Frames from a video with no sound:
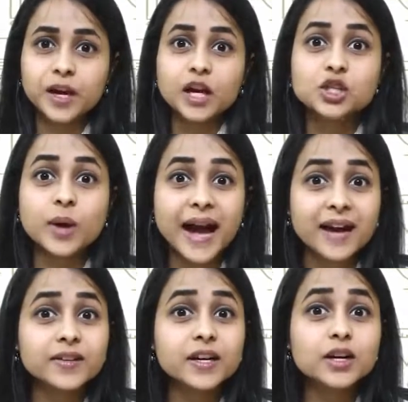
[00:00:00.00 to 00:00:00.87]
So
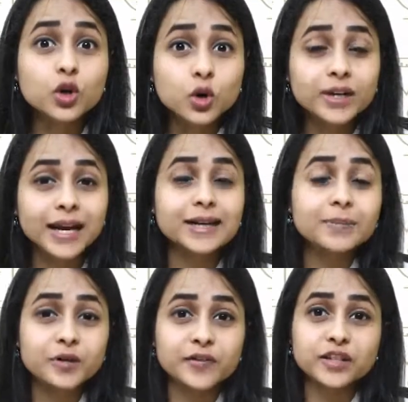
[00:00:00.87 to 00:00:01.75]
having a good and a
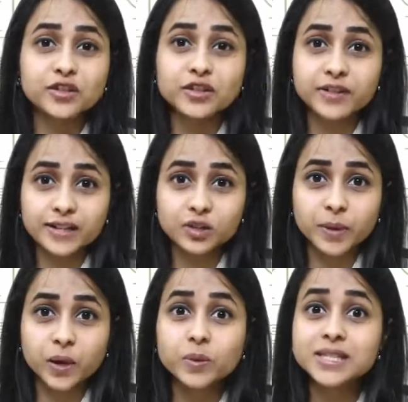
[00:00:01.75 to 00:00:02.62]
professional
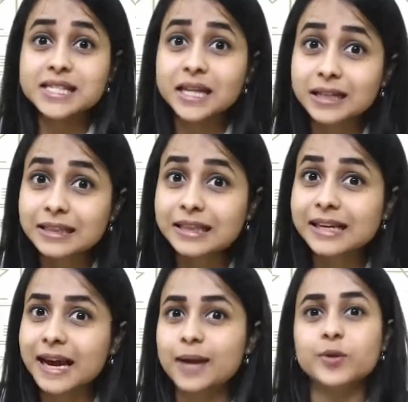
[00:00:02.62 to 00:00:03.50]
resume will certainly help